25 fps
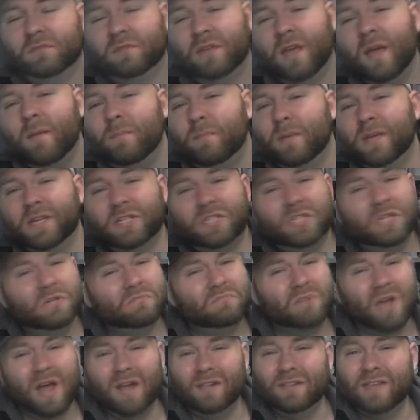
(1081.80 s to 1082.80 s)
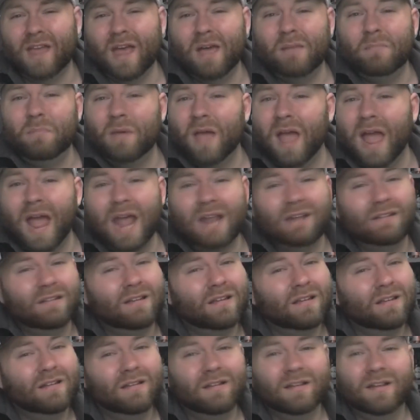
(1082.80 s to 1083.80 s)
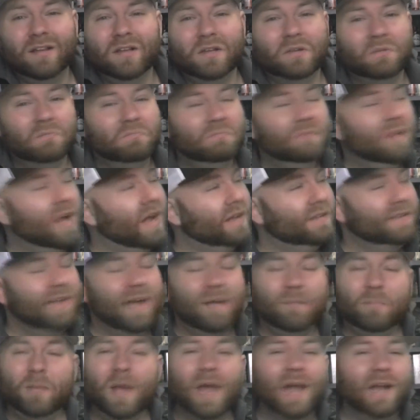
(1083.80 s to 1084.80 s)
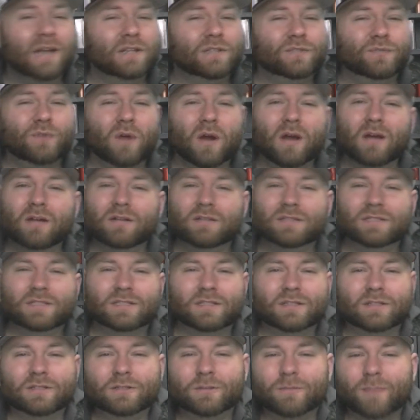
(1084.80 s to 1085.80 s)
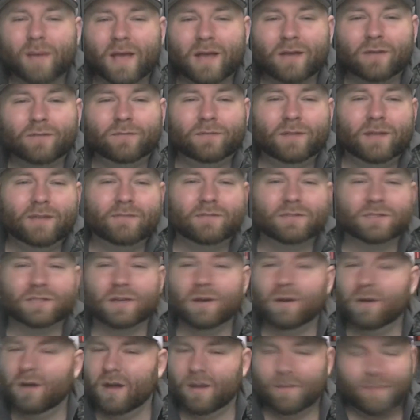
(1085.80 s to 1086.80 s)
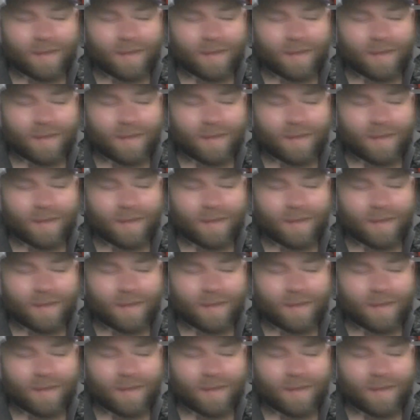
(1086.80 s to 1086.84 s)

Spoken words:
Okay, Big Shoot, not that bad. Not that bad as far as the tobacco flavors go.